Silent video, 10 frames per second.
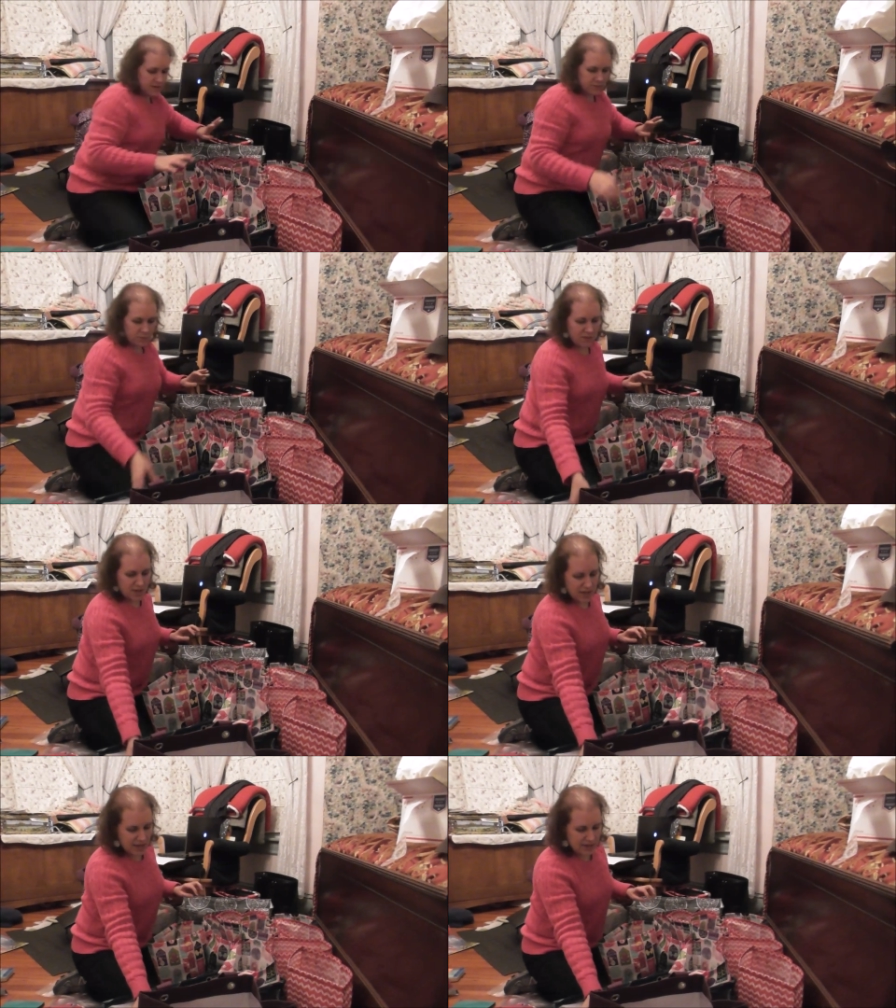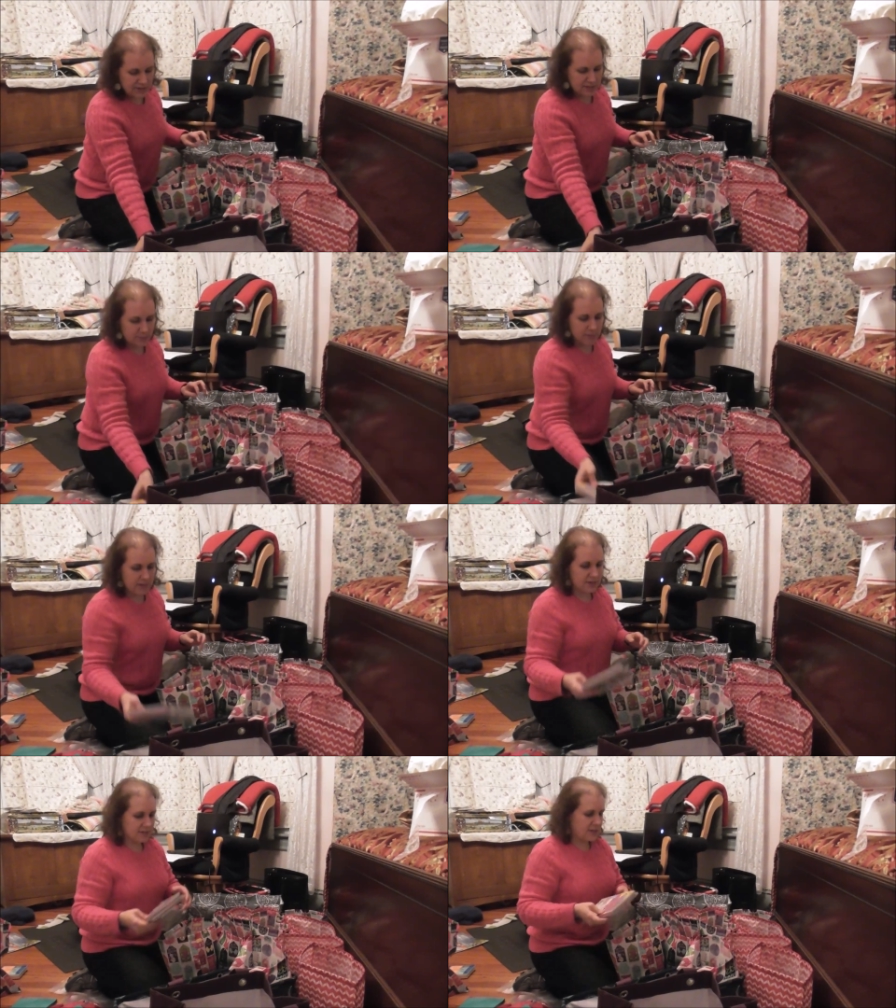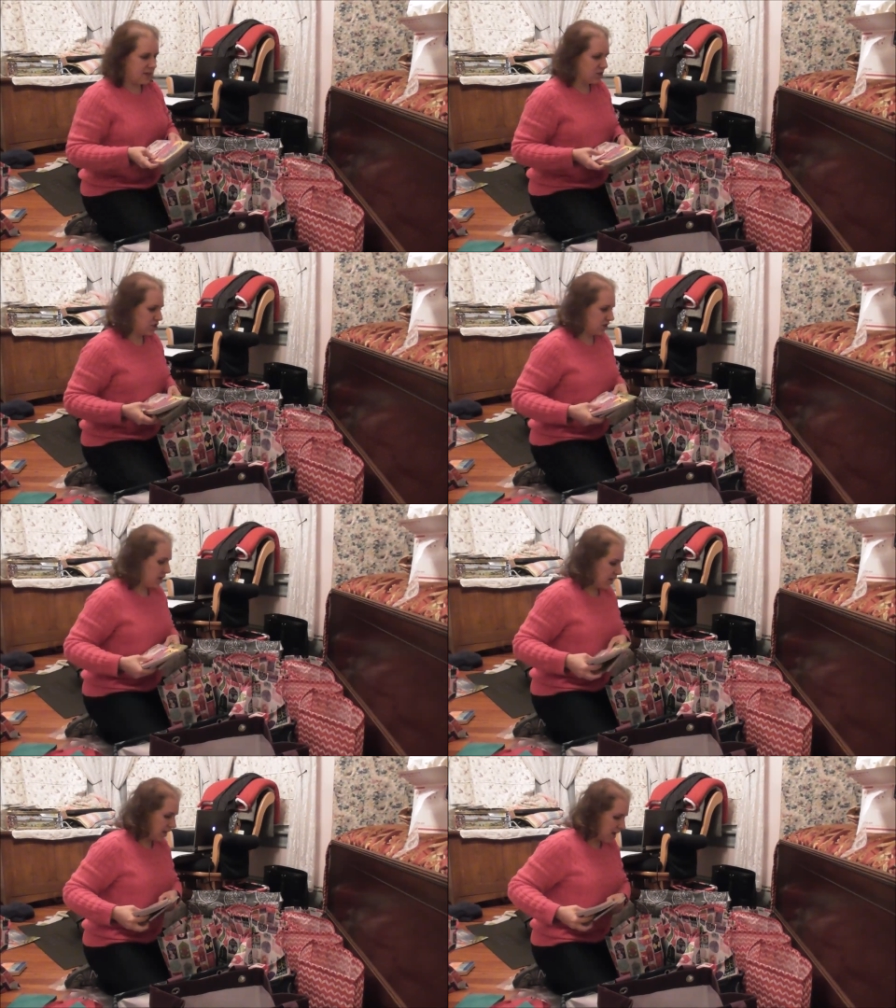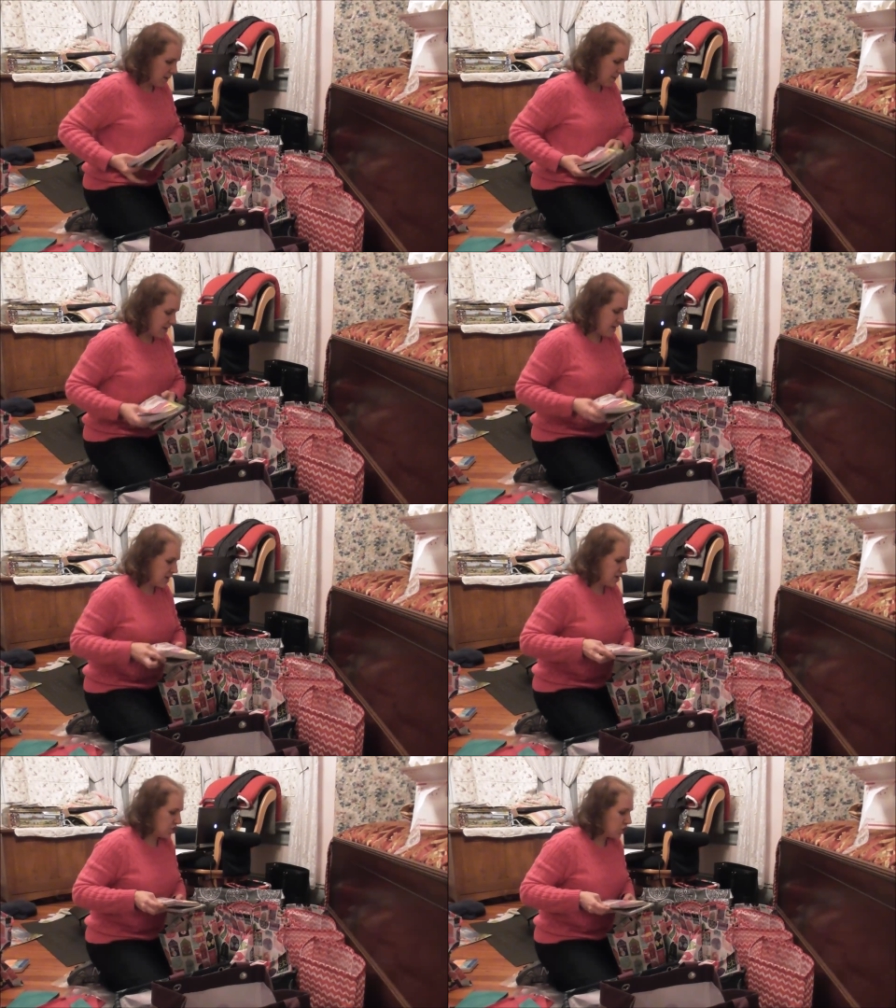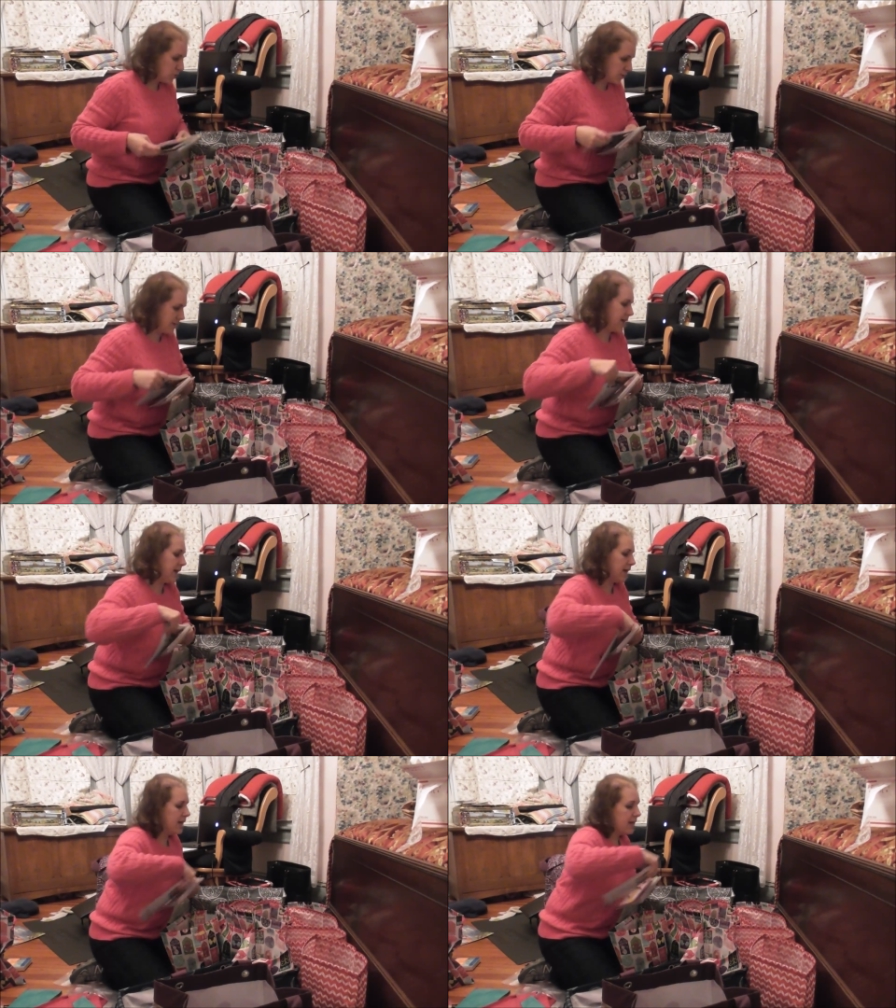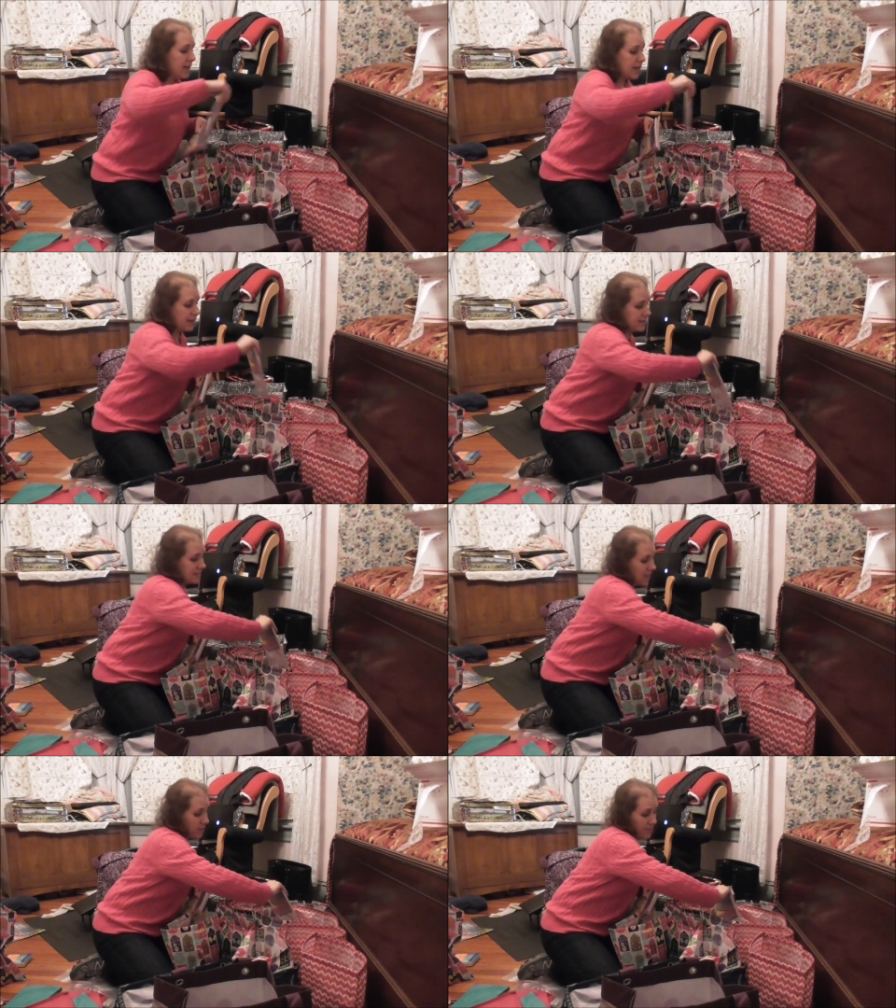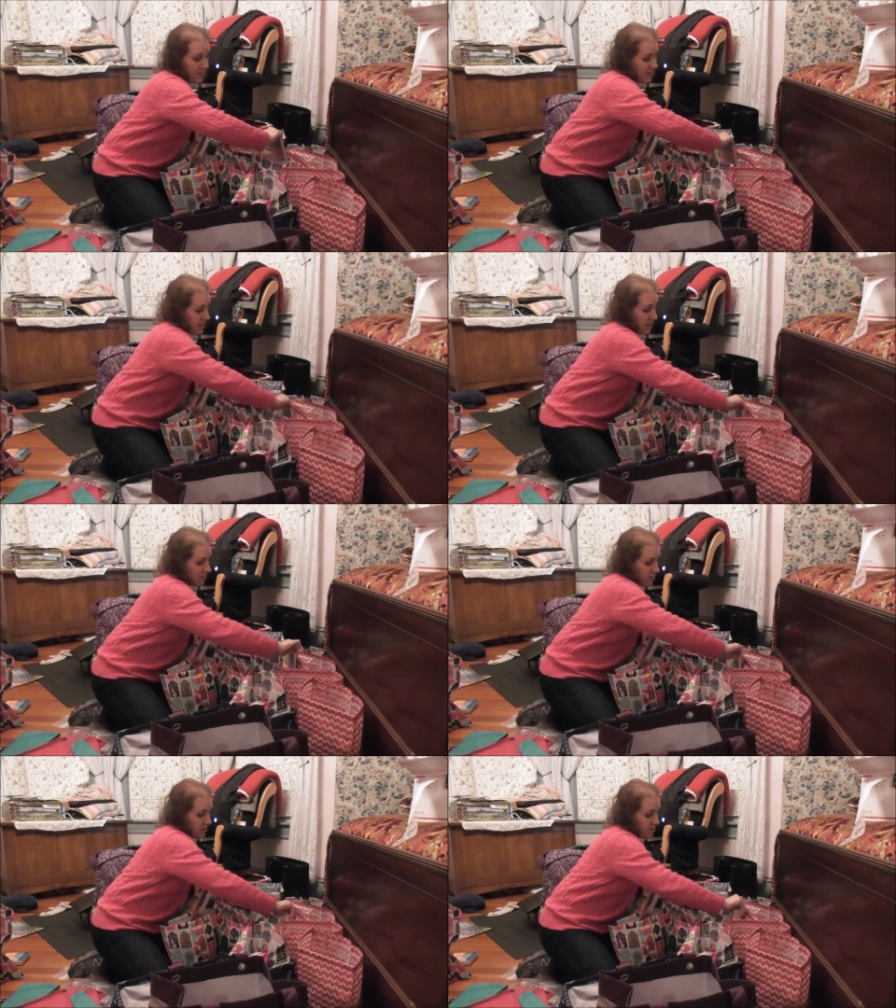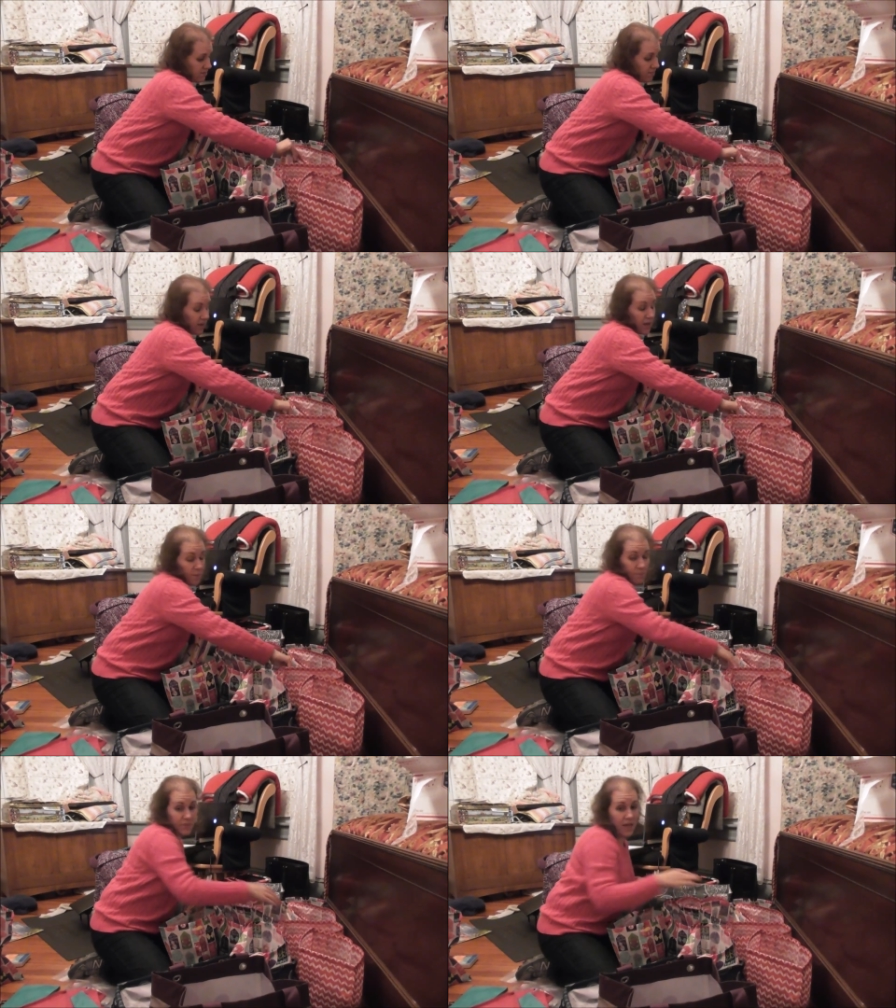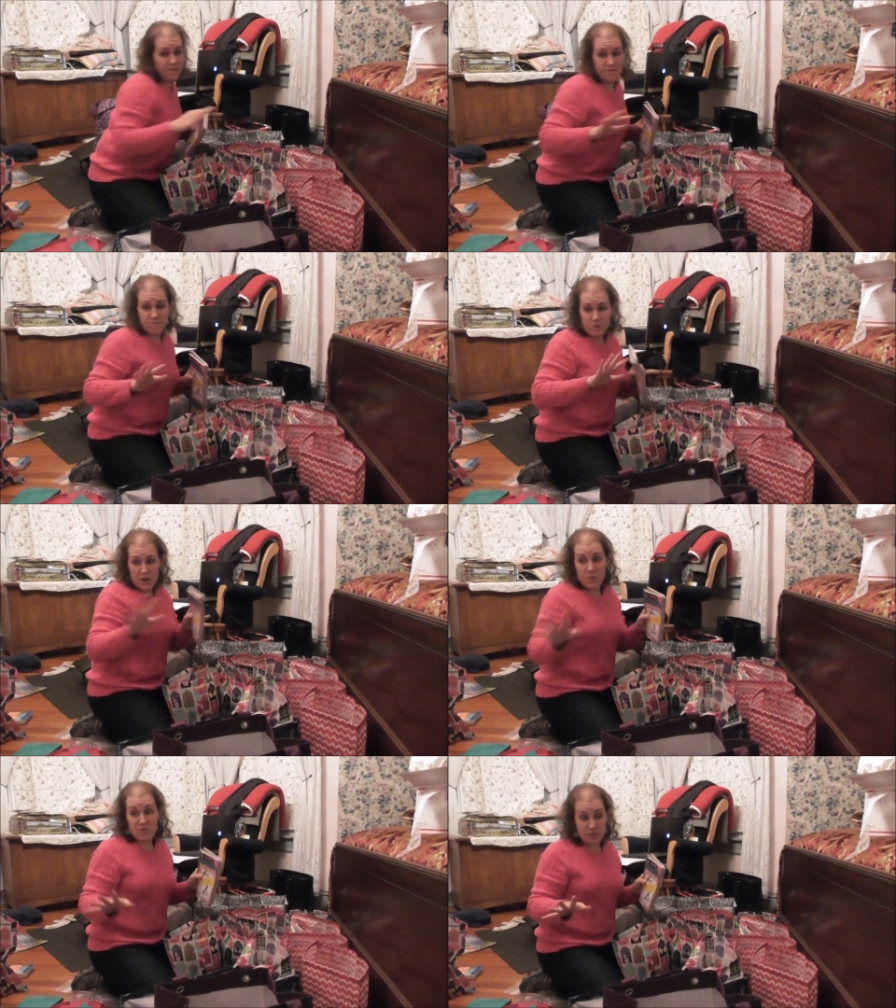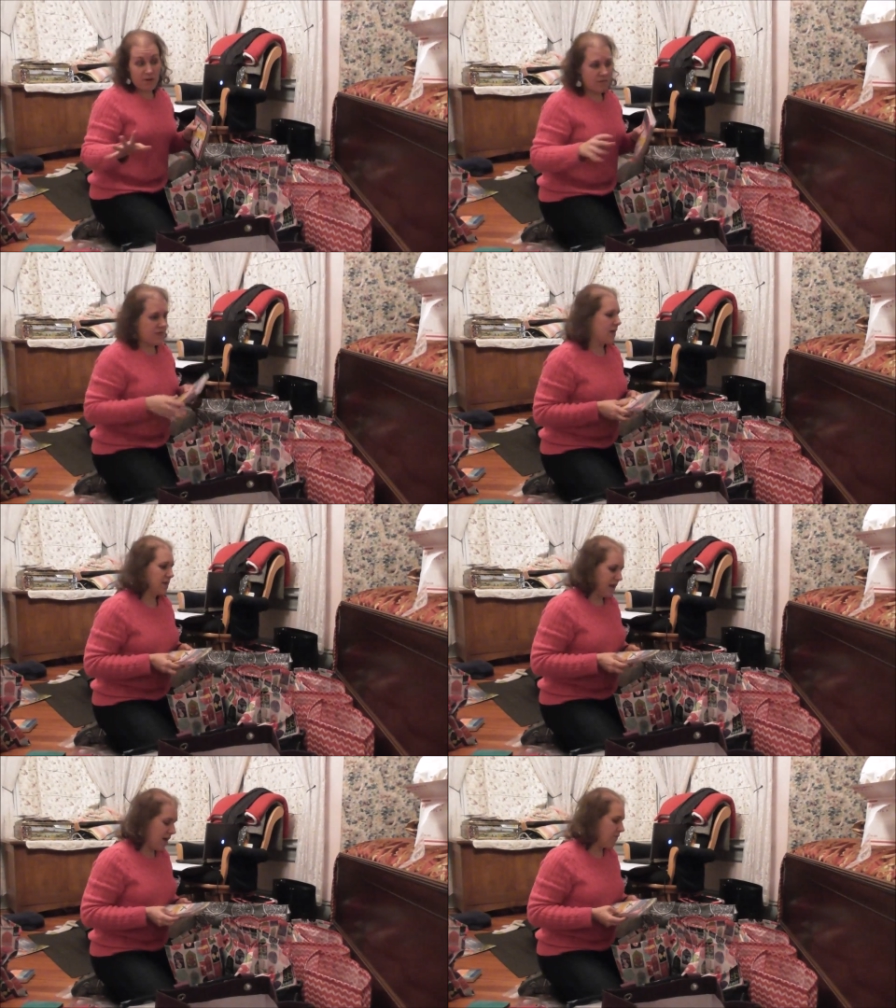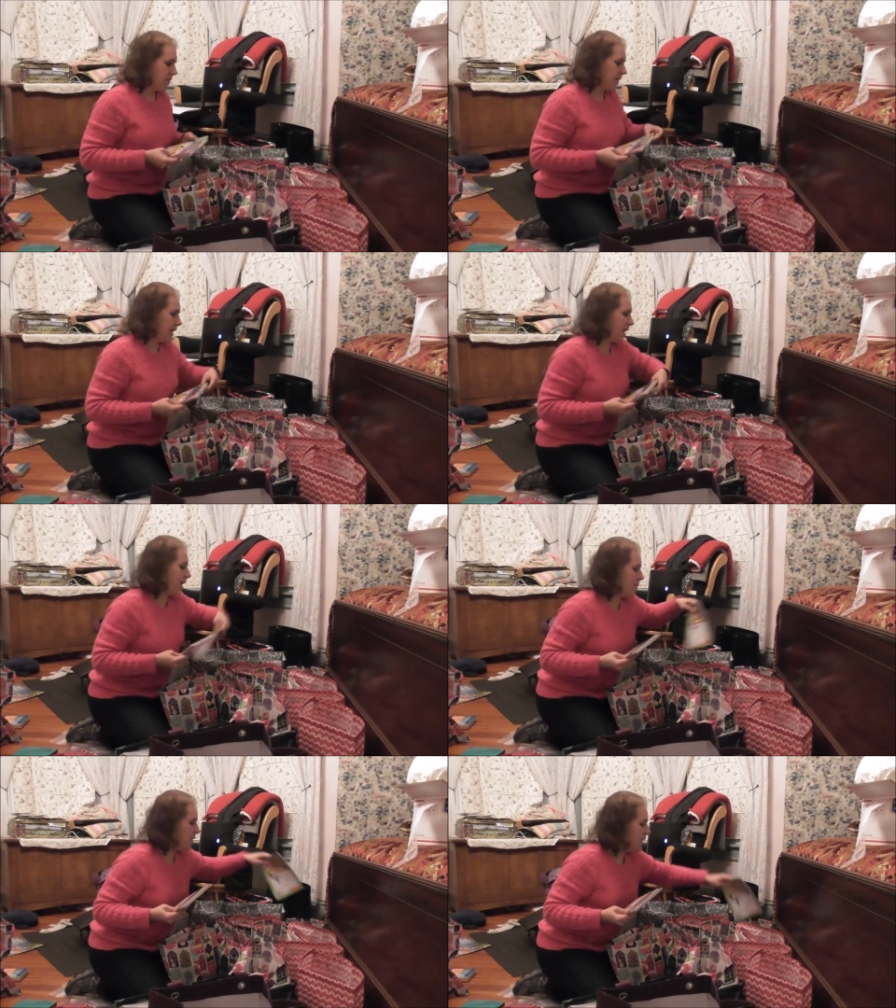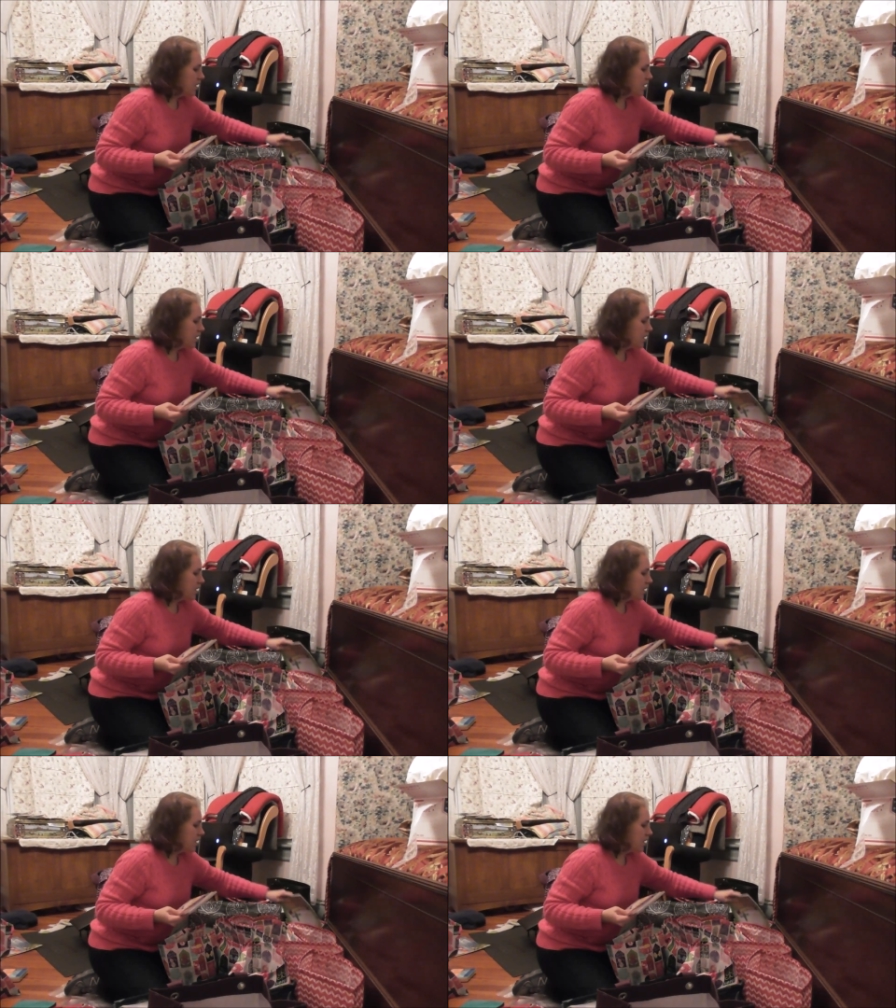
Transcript: supplies because they had come in on Tuesday, except they didn't, um, I, when I went through everything, not everything came.